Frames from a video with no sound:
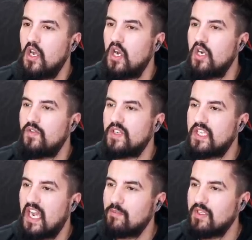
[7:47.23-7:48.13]

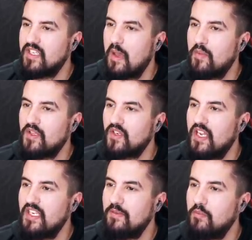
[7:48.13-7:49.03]
Oftentimes these damn things are
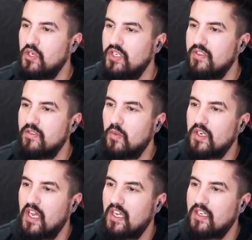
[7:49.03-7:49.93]
hidden in bushes and
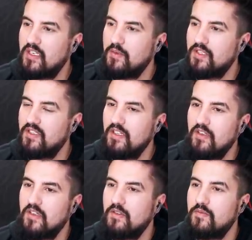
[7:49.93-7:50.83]
whatnot, but still.